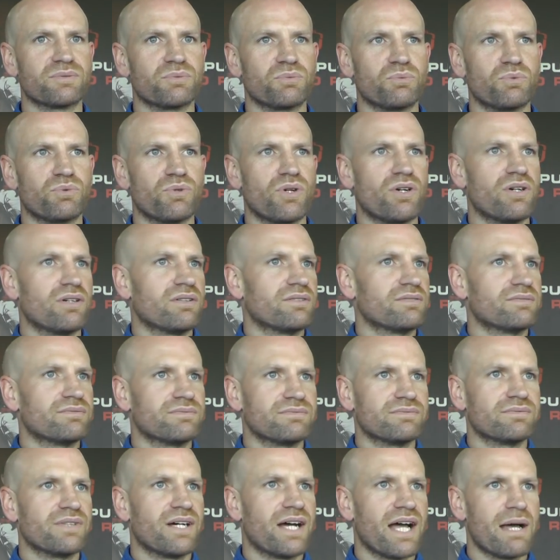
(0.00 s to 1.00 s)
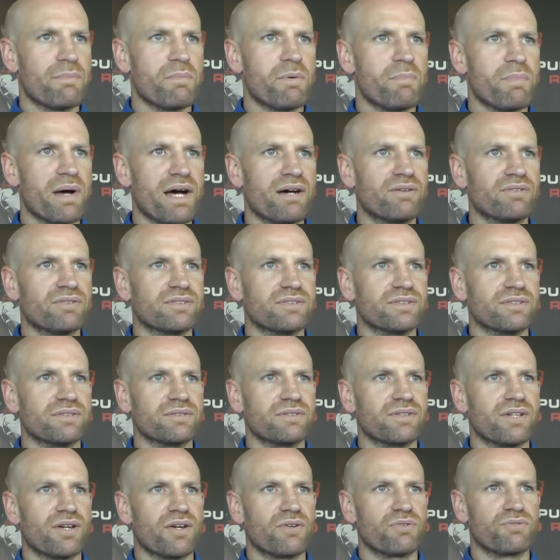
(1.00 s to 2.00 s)
what I am about
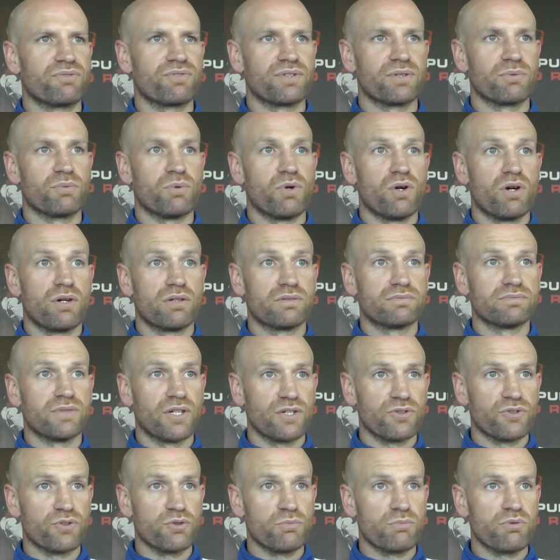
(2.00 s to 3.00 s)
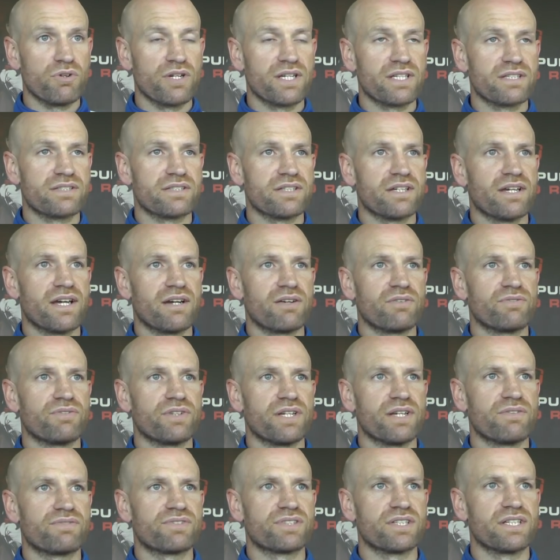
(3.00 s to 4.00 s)
and hopefully what I do bring to
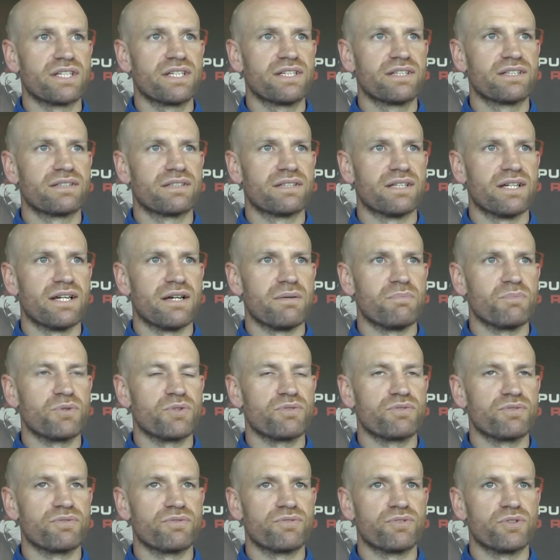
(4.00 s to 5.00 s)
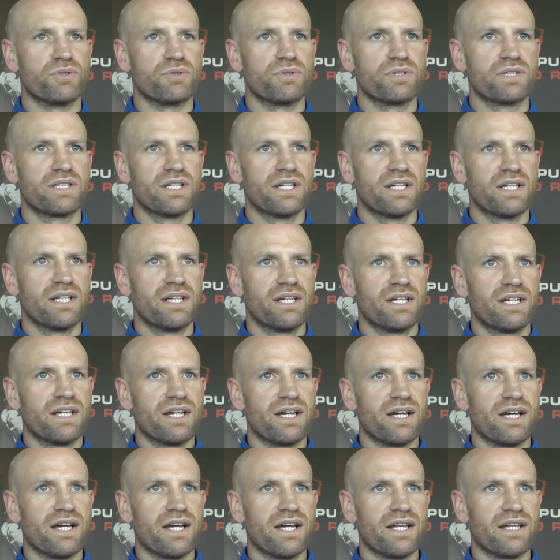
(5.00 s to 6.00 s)
Hereford FC moving forward,
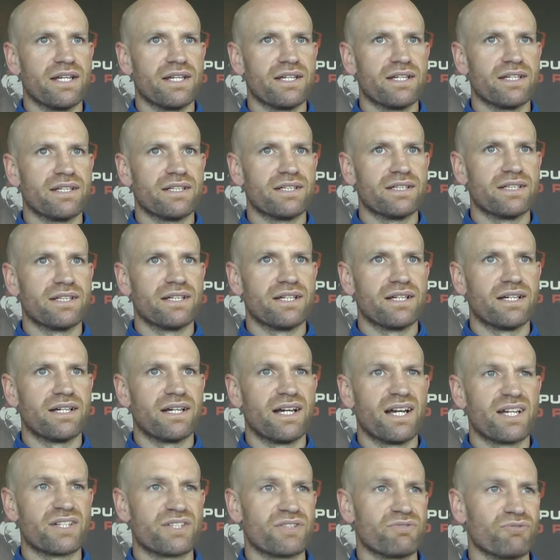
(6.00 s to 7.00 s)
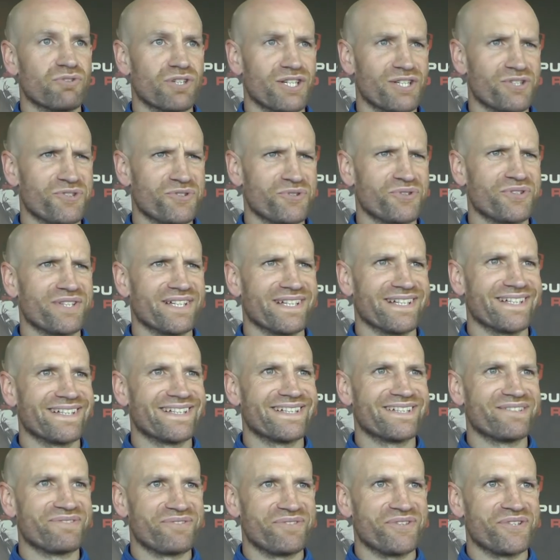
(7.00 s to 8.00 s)
and I actually really enjoyed it.
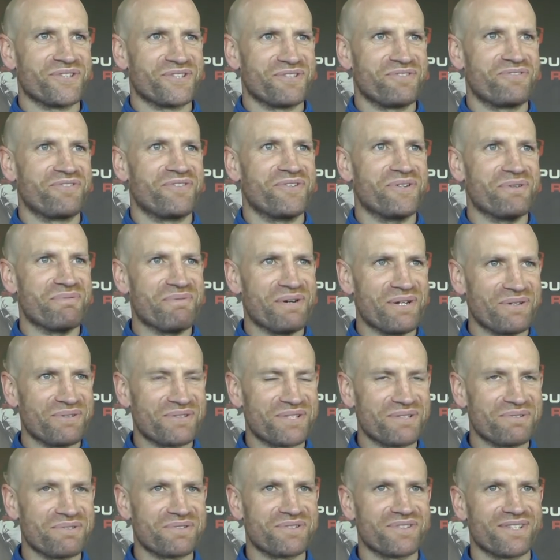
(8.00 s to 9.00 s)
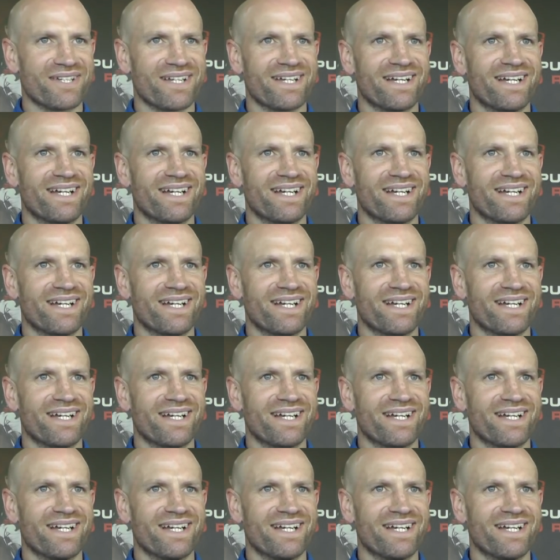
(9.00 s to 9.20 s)
First and foremost, it was